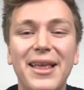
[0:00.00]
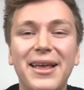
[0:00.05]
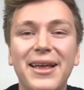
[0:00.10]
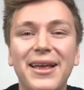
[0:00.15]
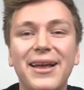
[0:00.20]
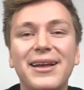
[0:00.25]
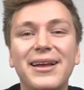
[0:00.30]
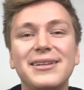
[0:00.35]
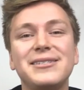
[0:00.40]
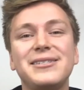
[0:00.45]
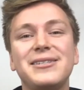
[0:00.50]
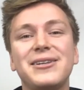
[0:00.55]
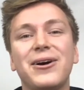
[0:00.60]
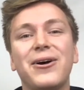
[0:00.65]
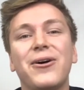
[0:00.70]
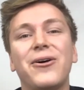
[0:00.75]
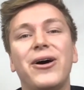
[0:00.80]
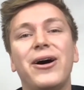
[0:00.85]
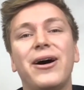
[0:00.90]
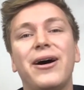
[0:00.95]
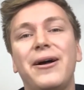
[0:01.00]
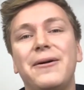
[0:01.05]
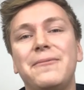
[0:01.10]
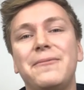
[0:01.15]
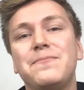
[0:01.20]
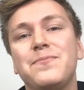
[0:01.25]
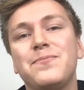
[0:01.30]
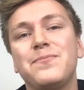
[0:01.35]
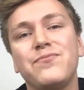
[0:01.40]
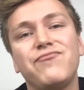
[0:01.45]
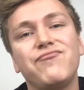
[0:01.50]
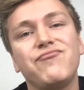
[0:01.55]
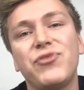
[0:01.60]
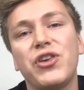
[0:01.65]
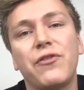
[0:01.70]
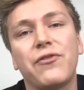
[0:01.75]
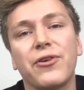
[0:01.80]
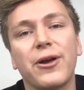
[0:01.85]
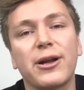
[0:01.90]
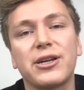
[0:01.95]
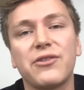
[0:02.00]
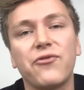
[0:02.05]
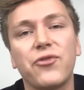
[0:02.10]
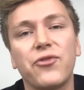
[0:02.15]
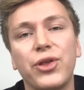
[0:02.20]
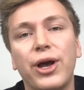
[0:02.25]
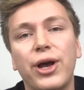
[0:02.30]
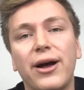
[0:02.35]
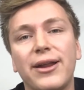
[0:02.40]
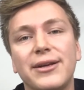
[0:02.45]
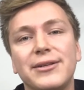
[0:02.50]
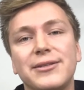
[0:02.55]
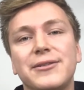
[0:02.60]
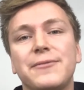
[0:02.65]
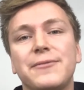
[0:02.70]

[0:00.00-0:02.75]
And so no friction for the audience.